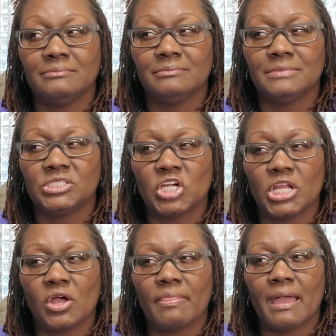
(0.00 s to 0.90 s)

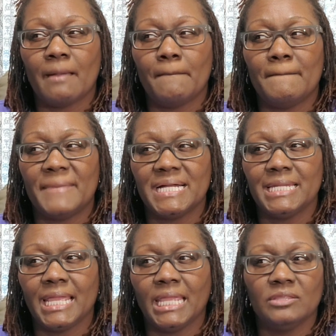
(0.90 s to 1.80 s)
starting on that
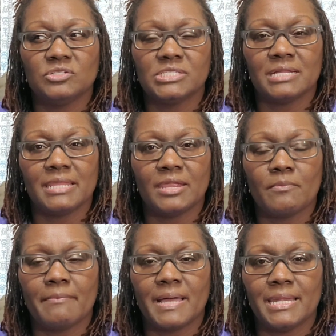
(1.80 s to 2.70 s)
Monday, either Sunday or
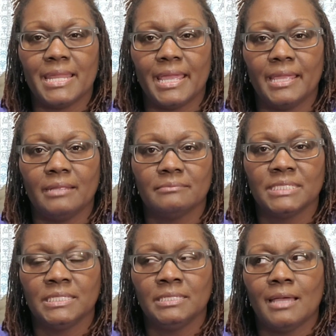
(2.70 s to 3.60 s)
Monday,
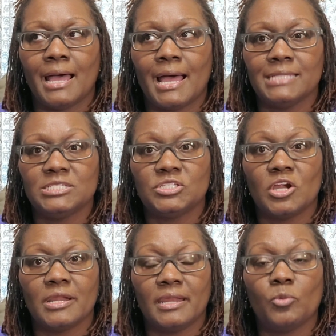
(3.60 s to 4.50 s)
I
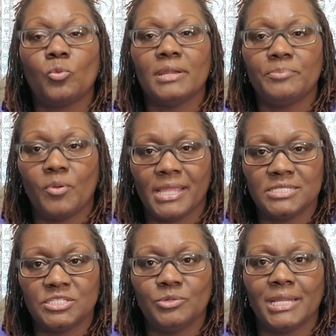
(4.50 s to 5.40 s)
started at
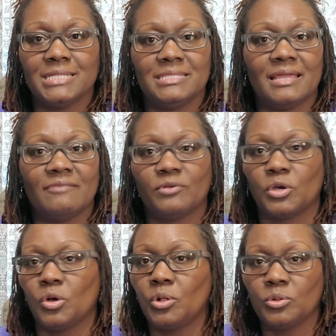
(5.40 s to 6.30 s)
1.2, and I did that for
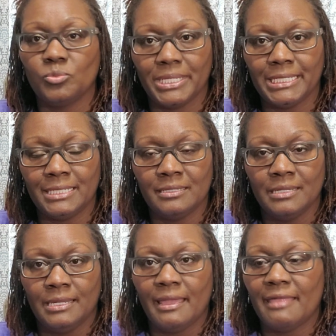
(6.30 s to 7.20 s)
a whole week.
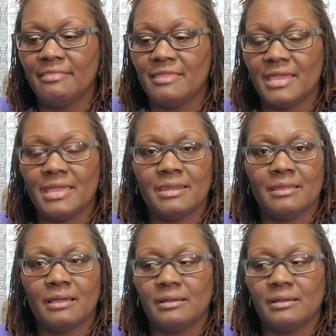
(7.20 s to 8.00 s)
And then